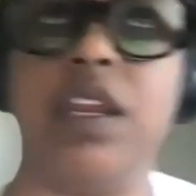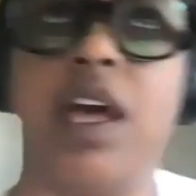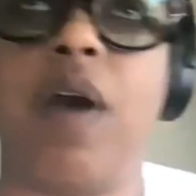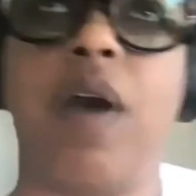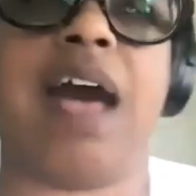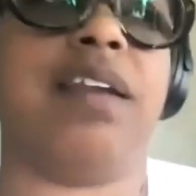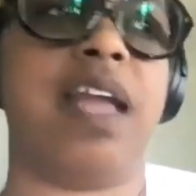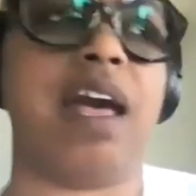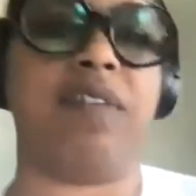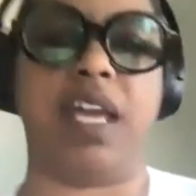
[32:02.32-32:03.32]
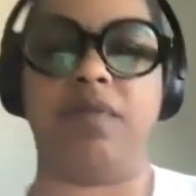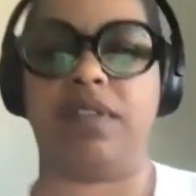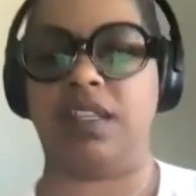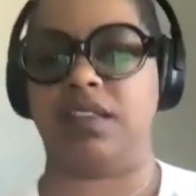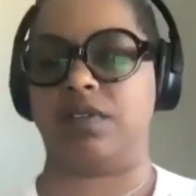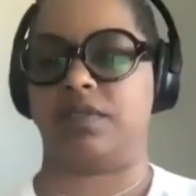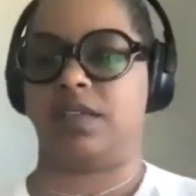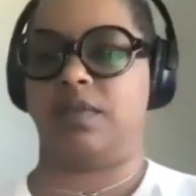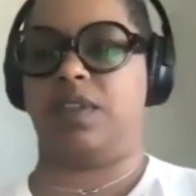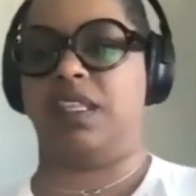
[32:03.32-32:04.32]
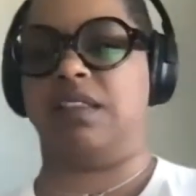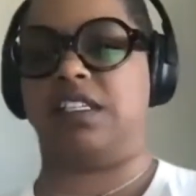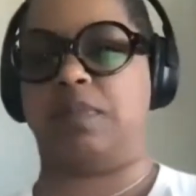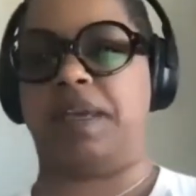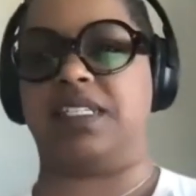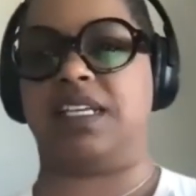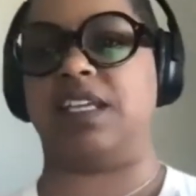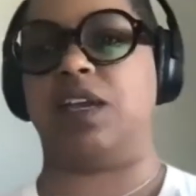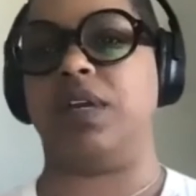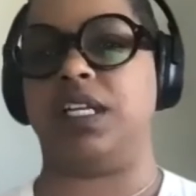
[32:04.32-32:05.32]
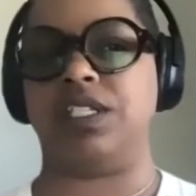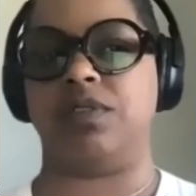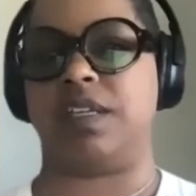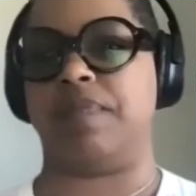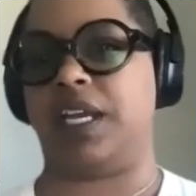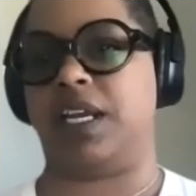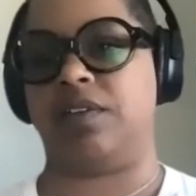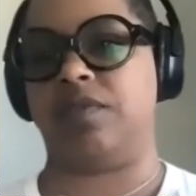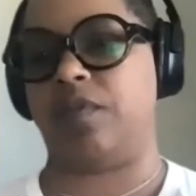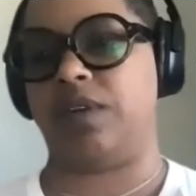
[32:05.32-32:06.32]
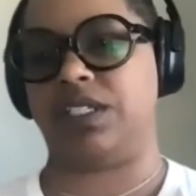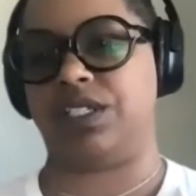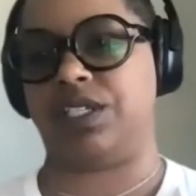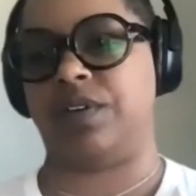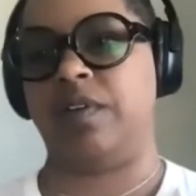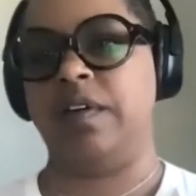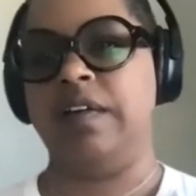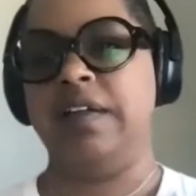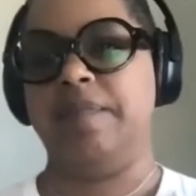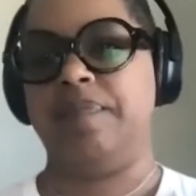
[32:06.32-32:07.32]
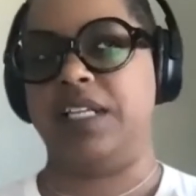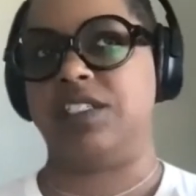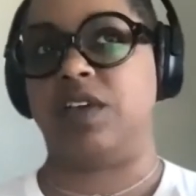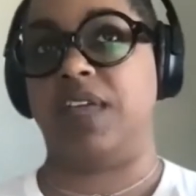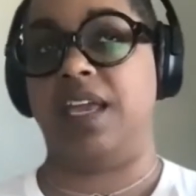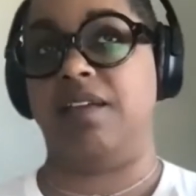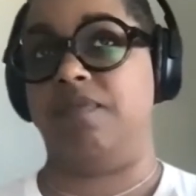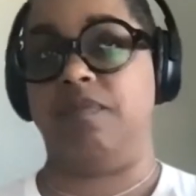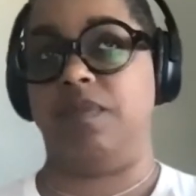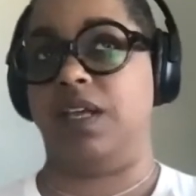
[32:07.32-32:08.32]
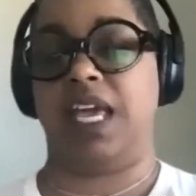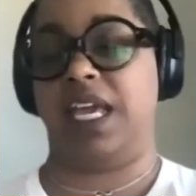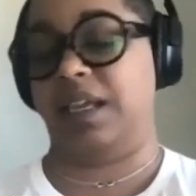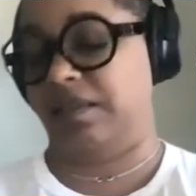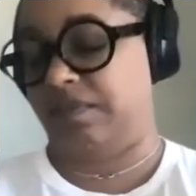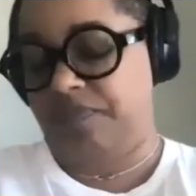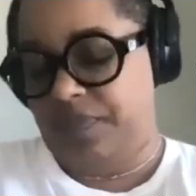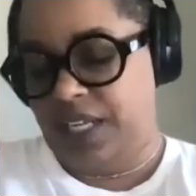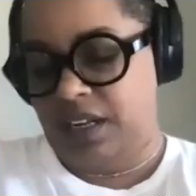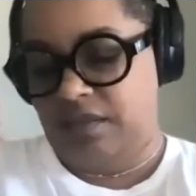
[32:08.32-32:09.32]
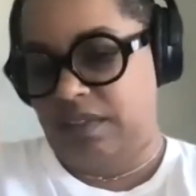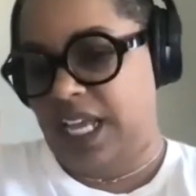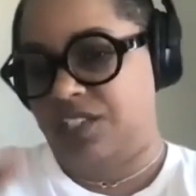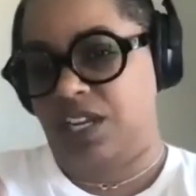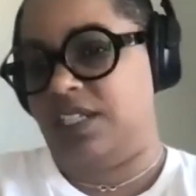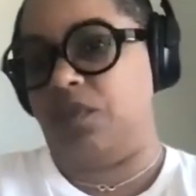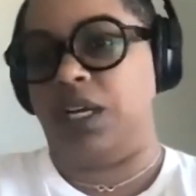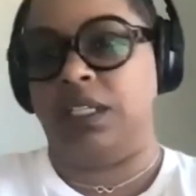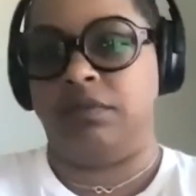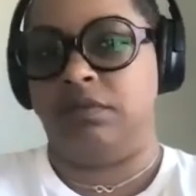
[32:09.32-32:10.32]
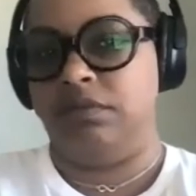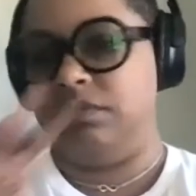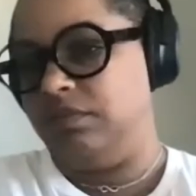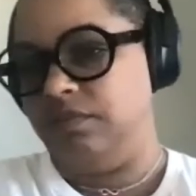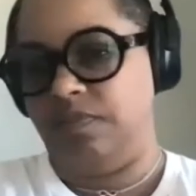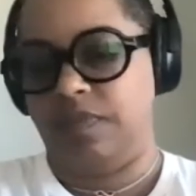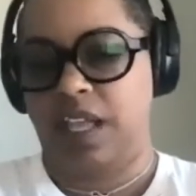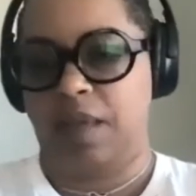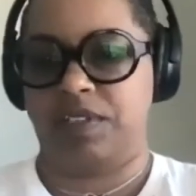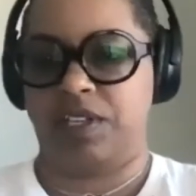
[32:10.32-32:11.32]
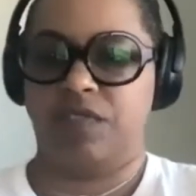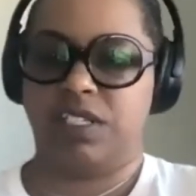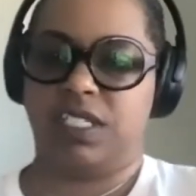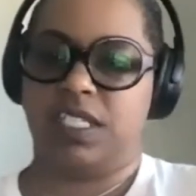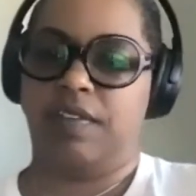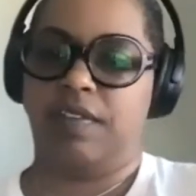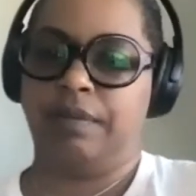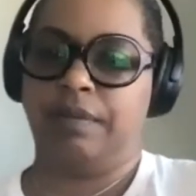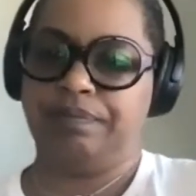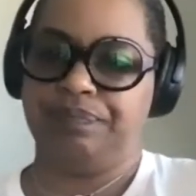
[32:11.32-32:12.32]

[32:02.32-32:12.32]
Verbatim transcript: to know how to navigate within those, within the space because they want to do something and don't know what to do. And so they, they, you know, latch on to one episode versus the other.